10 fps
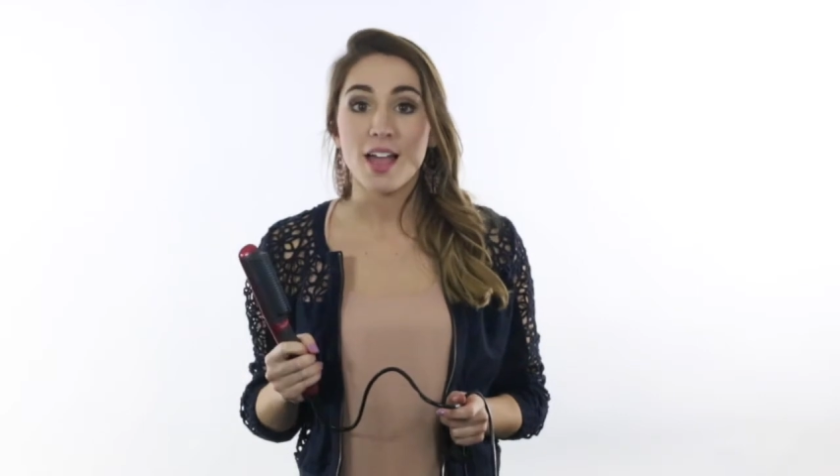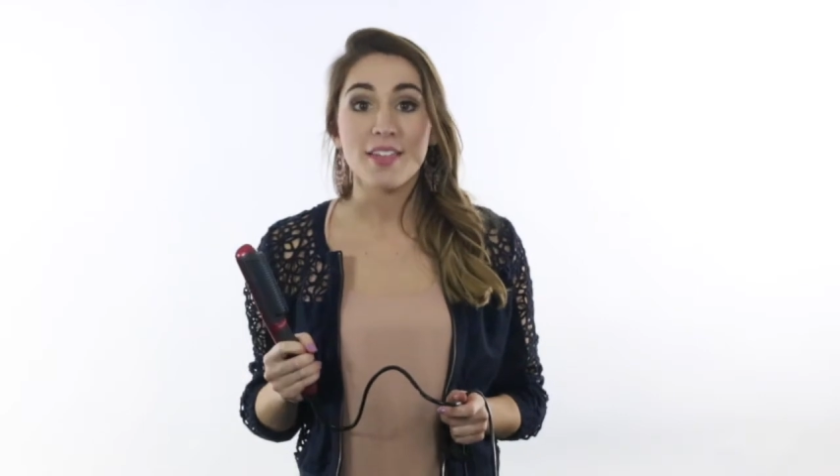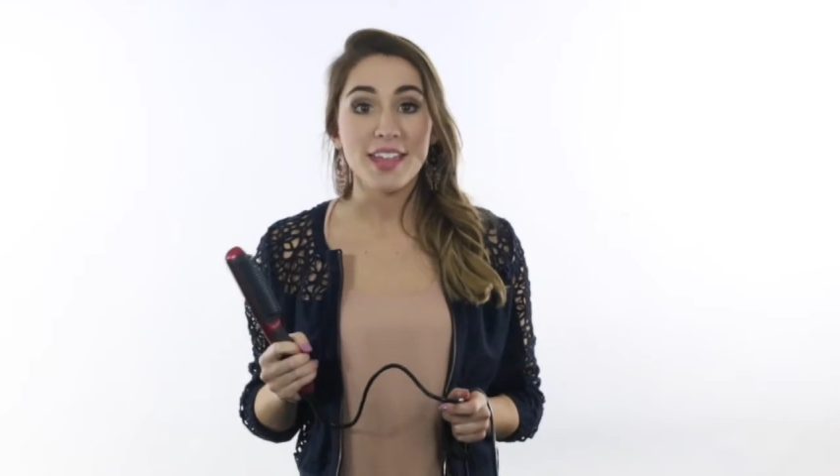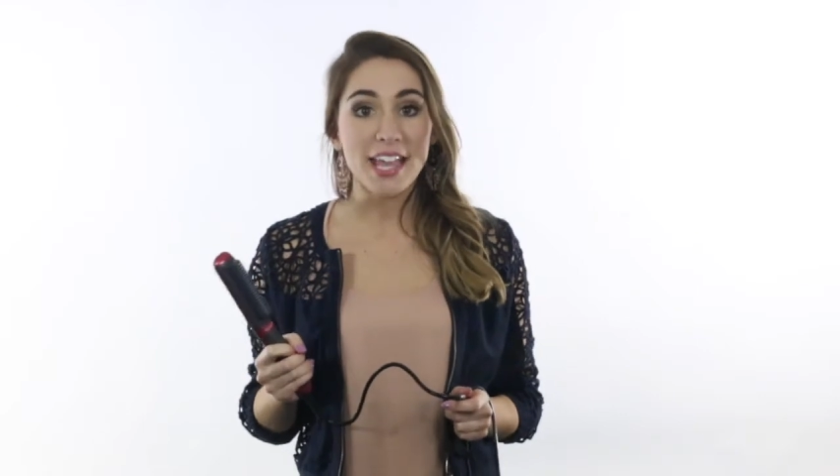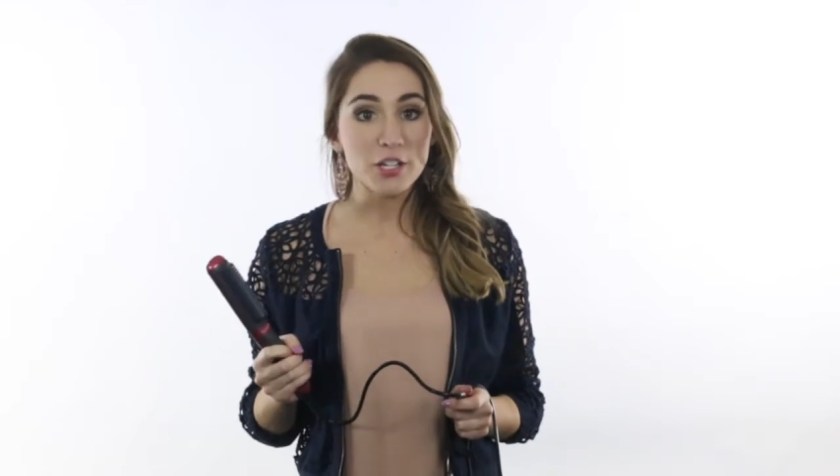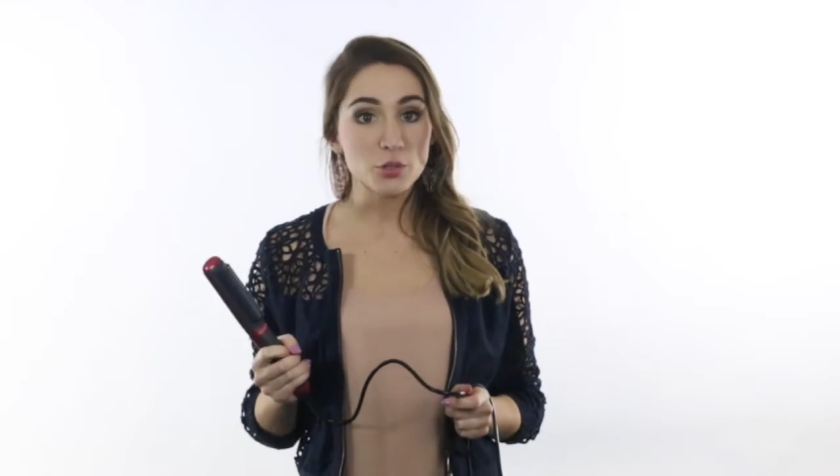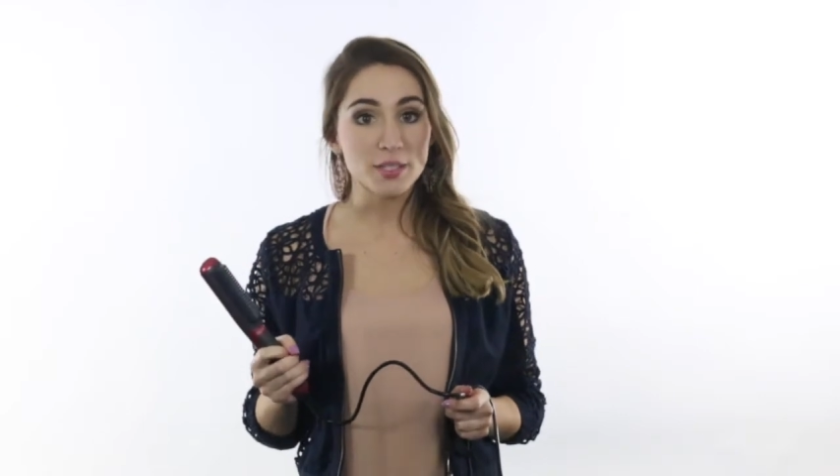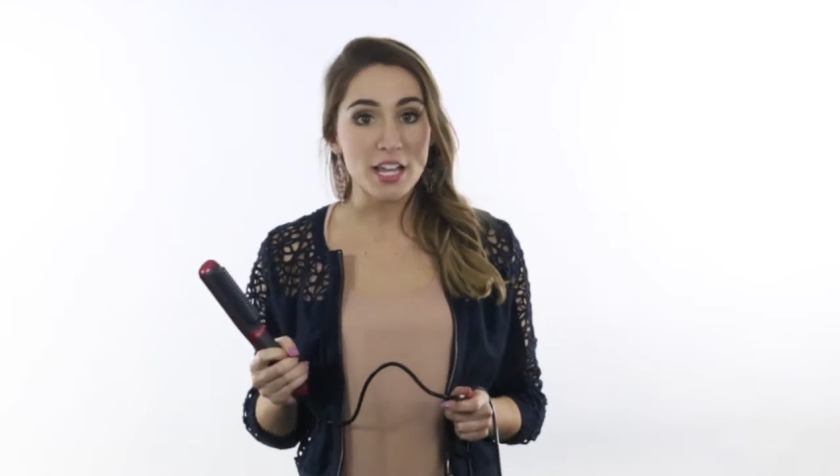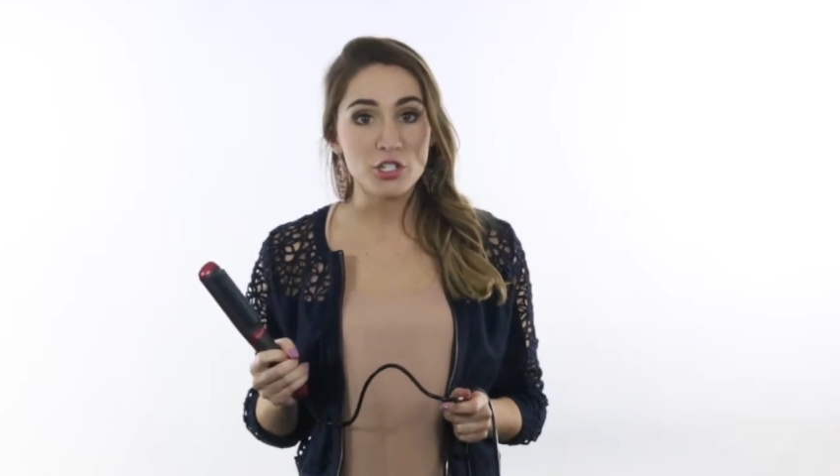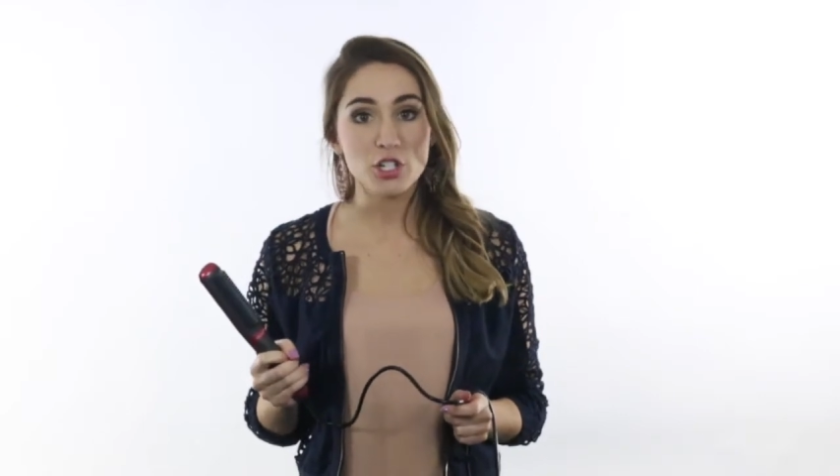Unlike a
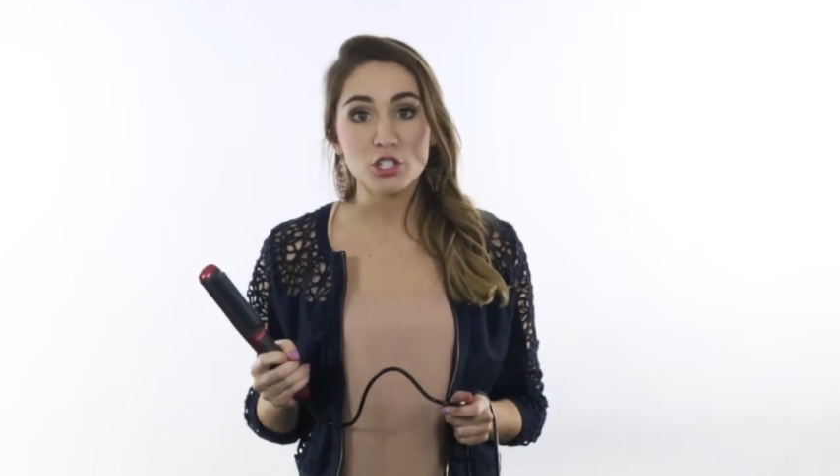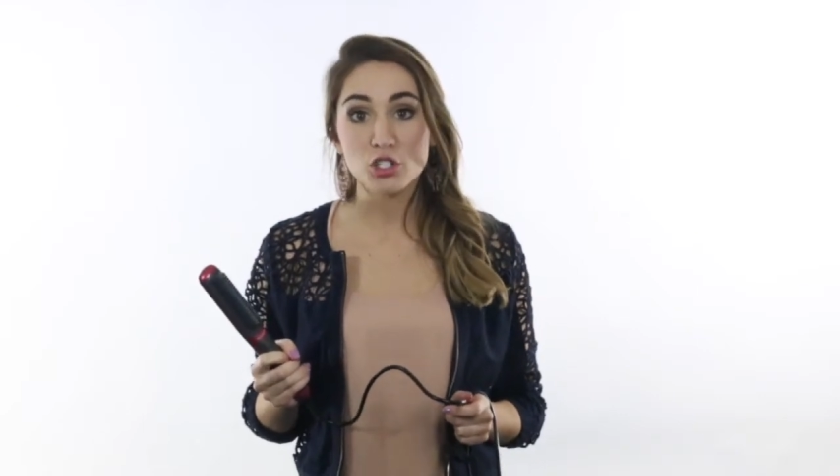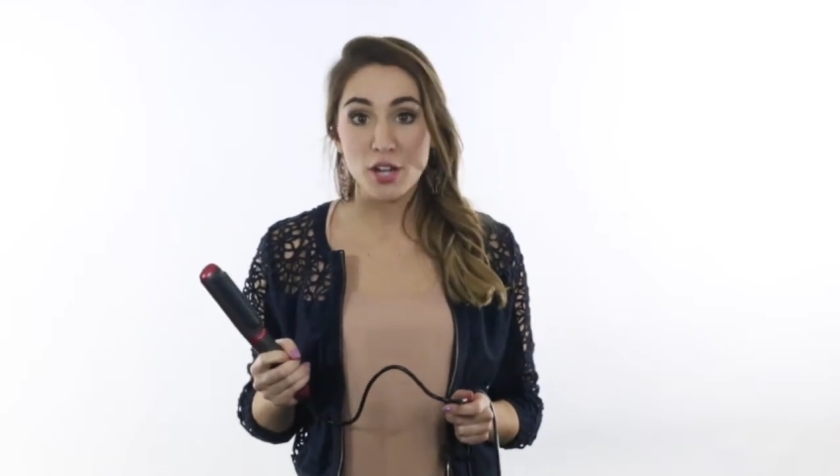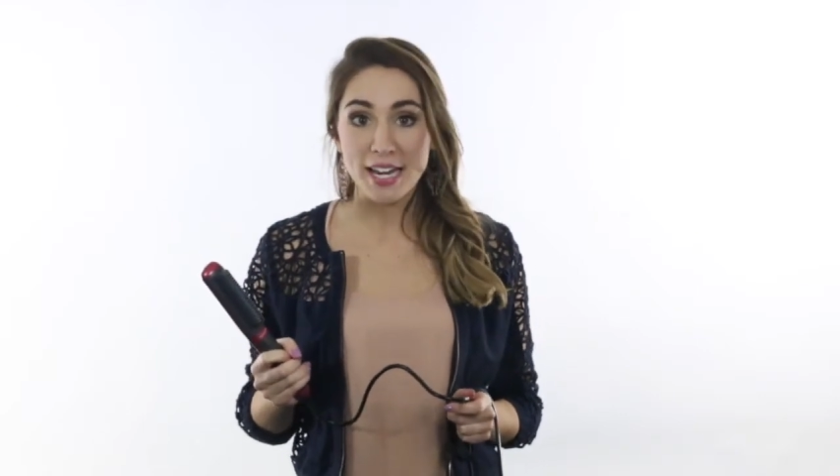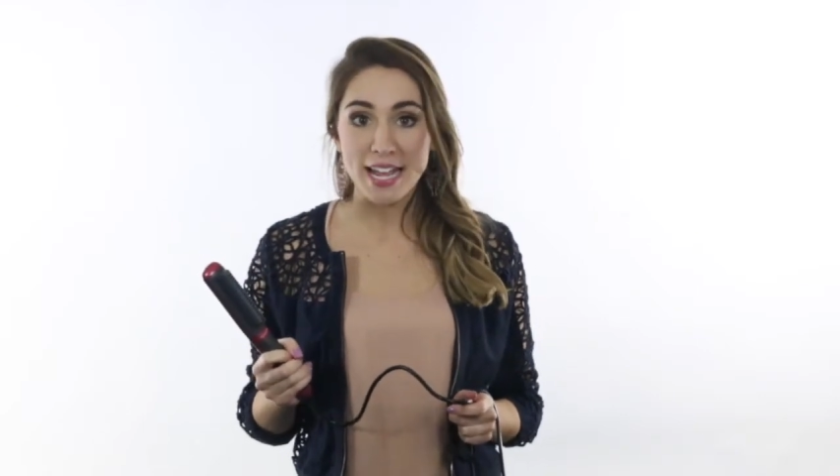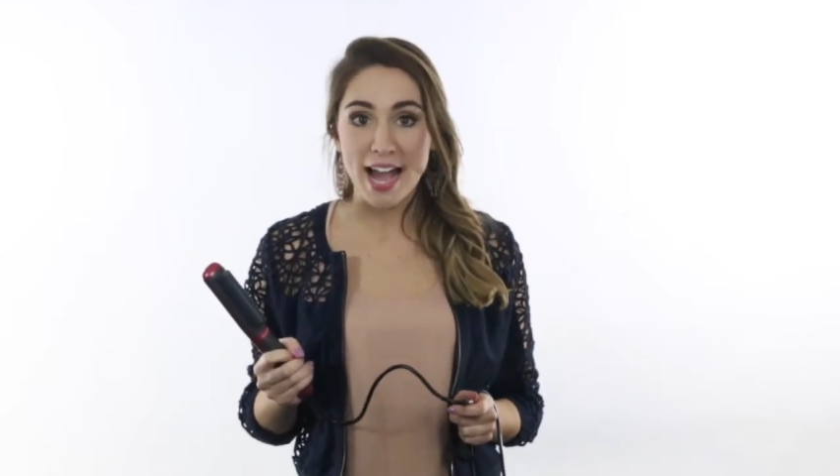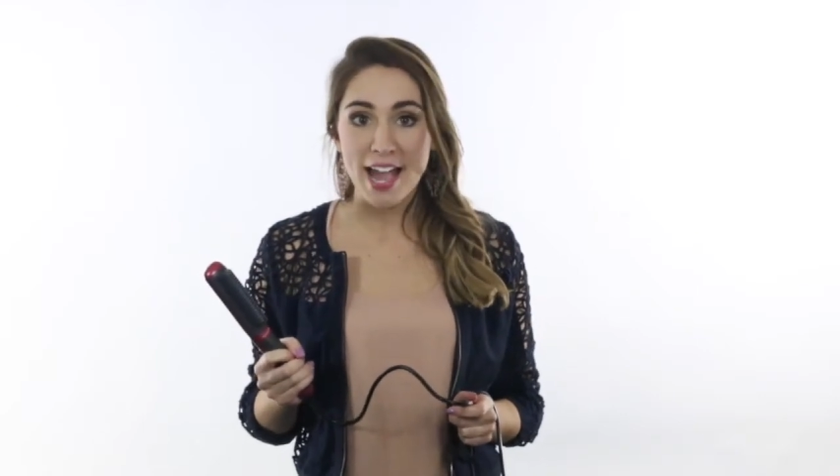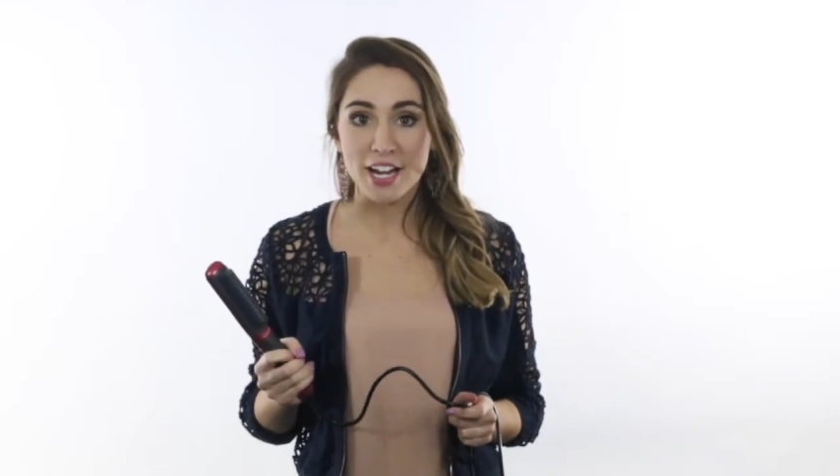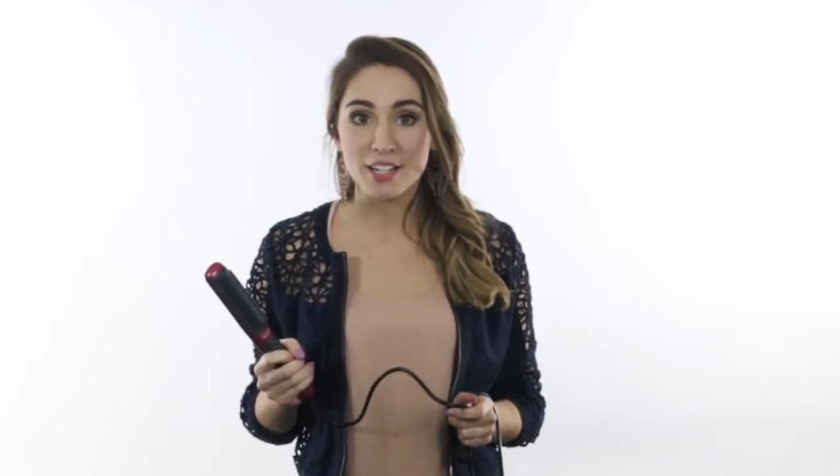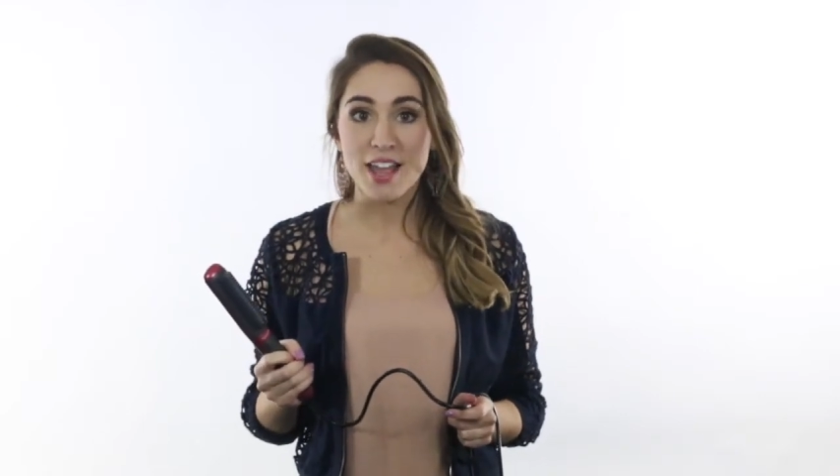traditional straightening
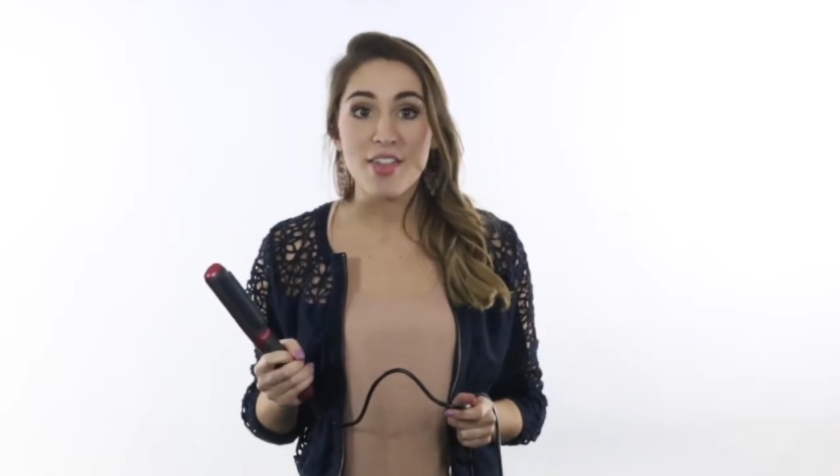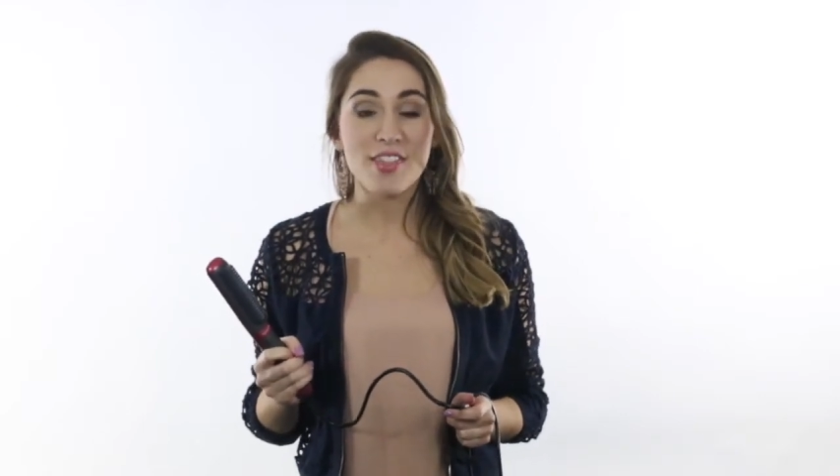iron,